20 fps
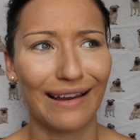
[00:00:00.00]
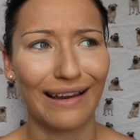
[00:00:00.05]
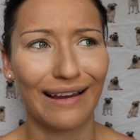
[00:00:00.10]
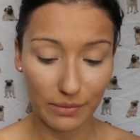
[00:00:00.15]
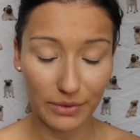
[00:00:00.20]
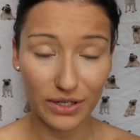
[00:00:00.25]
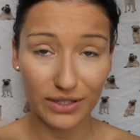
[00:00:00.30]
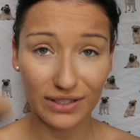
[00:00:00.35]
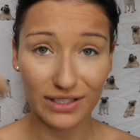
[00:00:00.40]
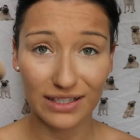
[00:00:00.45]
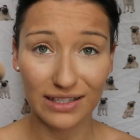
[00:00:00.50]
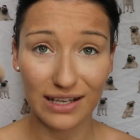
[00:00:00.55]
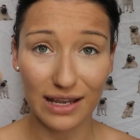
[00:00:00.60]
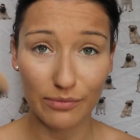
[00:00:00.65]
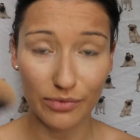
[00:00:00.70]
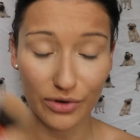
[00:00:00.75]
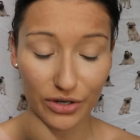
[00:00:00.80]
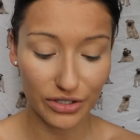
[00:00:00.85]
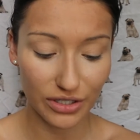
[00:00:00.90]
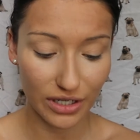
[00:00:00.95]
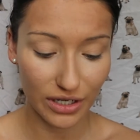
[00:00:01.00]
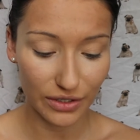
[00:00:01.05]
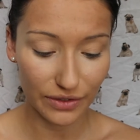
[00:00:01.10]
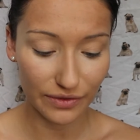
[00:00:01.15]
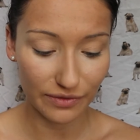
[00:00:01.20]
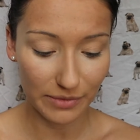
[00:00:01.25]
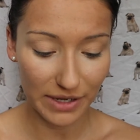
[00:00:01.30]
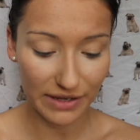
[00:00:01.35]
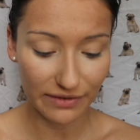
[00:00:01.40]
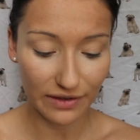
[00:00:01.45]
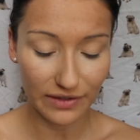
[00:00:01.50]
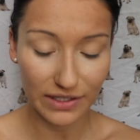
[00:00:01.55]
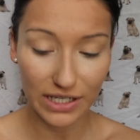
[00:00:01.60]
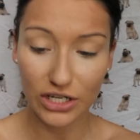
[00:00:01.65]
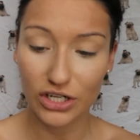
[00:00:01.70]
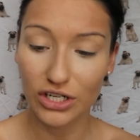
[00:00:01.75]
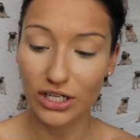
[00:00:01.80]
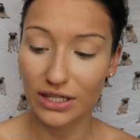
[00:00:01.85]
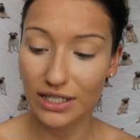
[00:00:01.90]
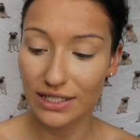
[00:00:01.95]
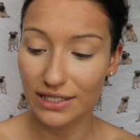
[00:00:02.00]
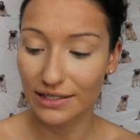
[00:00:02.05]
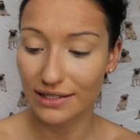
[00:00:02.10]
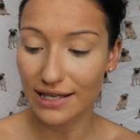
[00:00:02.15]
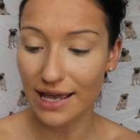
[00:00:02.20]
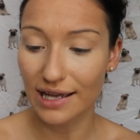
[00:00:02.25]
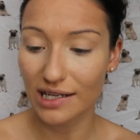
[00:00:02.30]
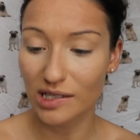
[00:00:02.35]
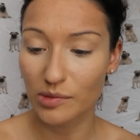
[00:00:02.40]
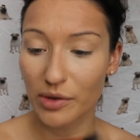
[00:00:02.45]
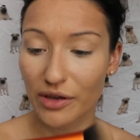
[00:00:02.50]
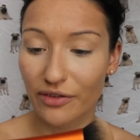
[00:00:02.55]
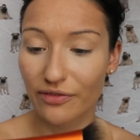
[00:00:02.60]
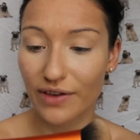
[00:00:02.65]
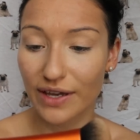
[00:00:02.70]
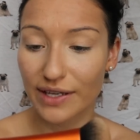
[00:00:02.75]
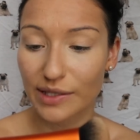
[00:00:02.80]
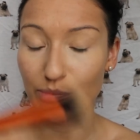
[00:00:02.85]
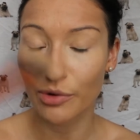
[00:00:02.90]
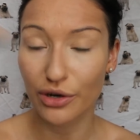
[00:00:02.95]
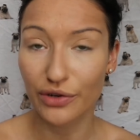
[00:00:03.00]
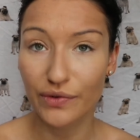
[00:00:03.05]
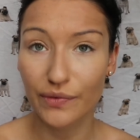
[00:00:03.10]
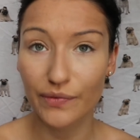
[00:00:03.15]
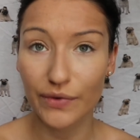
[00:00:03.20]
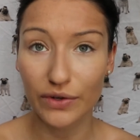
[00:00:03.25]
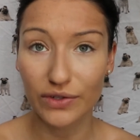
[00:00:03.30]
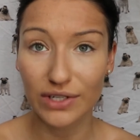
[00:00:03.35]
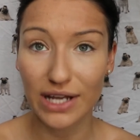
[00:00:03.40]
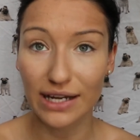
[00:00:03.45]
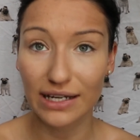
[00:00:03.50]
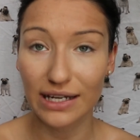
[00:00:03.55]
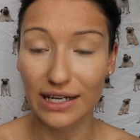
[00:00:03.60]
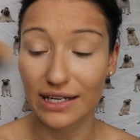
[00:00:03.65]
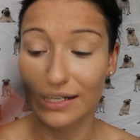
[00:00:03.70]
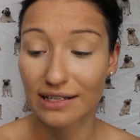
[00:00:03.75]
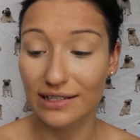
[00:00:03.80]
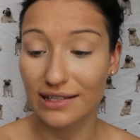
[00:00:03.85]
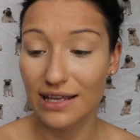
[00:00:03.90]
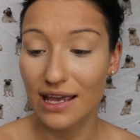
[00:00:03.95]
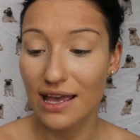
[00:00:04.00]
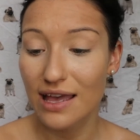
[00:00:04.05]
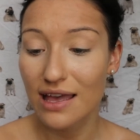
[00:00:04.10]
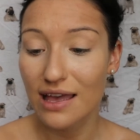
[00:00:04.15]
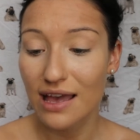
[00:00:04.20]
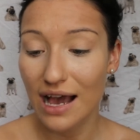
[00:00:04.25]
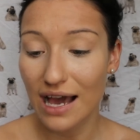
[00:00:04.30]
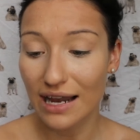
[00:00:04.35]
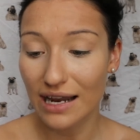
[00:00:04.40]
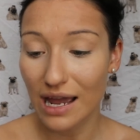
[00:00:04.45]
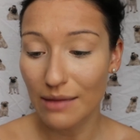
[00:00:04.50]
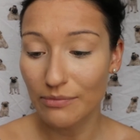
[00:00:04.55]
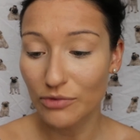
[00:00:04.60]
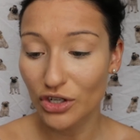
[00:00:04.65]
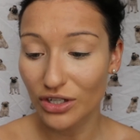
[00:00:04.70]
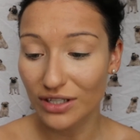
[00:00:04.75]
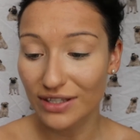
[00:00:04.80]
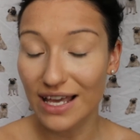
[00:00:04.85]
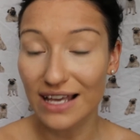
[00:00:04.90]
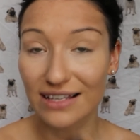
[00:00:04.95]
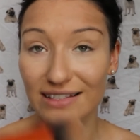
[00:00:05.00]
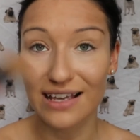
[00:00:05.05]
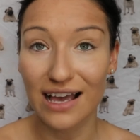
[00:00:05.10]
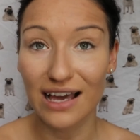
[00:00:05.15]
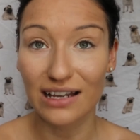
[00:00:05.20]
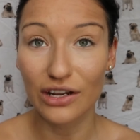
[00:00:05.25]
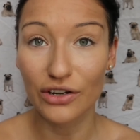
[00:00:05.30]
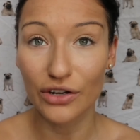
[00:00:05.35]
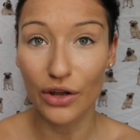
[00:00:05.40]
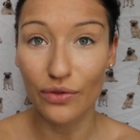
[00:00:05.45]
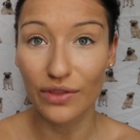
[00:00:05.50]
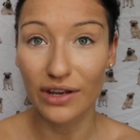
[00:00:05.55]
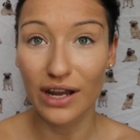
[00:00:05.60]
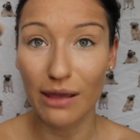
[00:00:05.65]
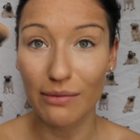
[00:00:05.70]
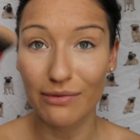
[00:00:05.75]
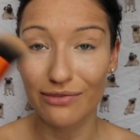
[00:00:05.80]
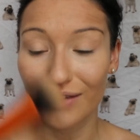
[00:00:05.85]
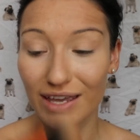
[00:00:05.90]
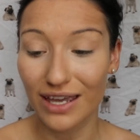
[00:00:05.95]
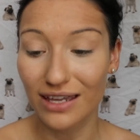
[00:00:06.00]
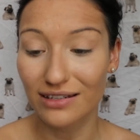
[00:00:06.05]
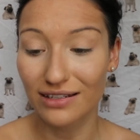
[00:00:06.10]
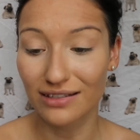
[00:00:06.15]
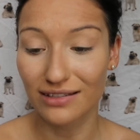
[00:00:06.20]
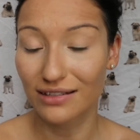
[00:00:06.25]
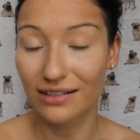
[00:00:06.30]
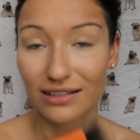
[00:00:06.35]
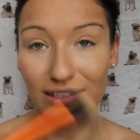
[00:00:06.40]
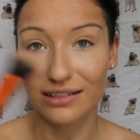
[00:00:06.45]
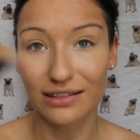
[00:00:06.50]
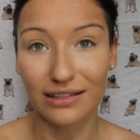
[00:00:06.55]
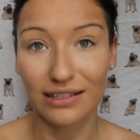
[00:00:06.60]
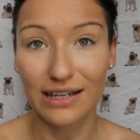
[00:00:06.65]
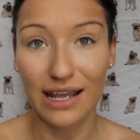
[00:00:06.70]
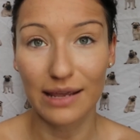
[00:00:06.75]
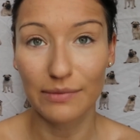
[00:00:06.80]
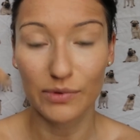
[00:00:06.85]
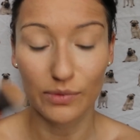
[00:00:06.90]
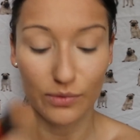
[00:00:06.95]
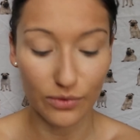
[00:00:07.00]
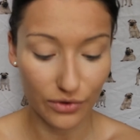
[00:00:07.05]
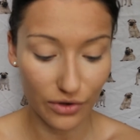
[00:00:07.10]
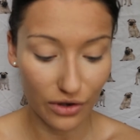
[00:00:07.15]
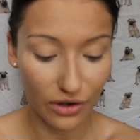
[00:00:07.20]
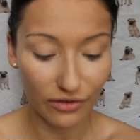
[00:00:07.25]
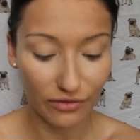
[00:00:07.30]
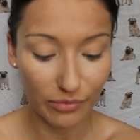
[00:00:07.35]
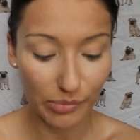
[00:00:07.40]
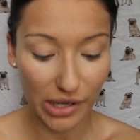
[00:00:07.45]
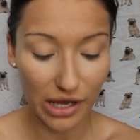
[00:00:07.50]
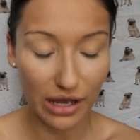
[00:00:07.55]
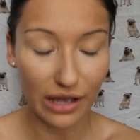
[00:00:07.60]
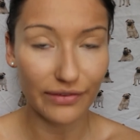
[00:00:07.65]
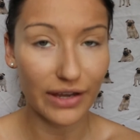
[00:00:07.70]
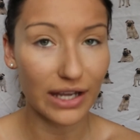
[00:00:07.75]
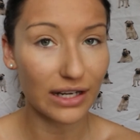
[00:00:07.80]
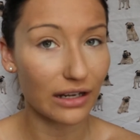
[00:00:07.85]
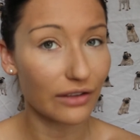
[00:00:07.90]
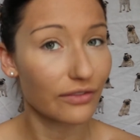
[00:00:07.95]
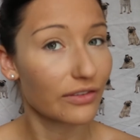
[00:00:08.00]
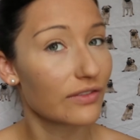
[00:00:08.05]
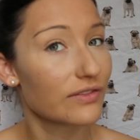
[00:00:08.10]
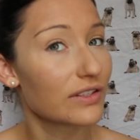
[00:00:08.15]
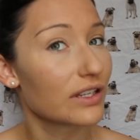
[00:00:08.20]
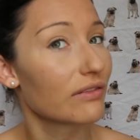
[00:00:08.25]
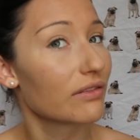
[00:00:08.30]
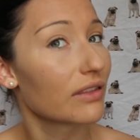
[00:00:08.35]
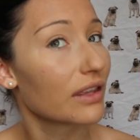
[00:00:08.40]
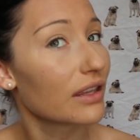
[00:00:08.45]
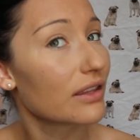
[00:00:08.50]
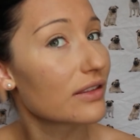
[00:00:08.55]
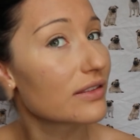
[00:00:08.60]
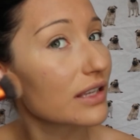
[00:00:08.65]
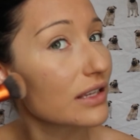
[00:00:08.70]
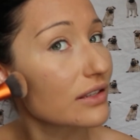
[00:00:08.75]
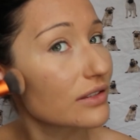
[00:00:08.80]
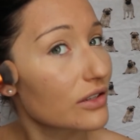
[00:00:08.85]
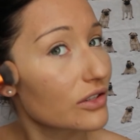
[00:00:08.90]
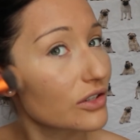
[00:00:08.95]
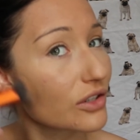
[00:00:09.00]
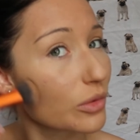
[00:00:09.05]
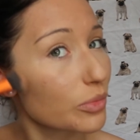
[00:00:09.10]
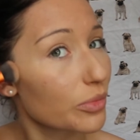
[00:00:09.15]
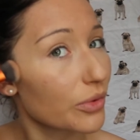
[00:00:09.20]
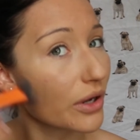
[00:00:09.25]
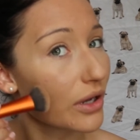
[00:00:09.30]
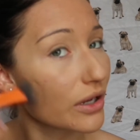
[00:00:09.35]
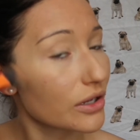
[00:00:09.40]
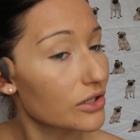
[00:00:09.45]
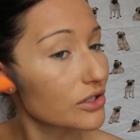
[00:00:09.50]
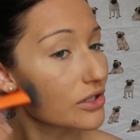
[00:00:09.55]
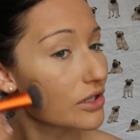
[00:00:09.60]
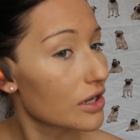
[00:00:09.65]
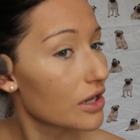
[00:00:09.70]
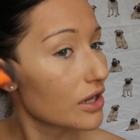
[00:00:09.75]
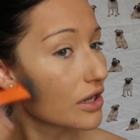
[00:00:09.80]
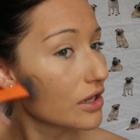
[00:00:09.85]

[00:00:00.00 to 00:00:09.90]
I'm going to use the same brush that I use for my foundation. This is the Expert Face Brush from Real Techniques. And I'm just that sad, I know the name of it. The name's worn off, but I've had like 50 of these. They're such a good brush.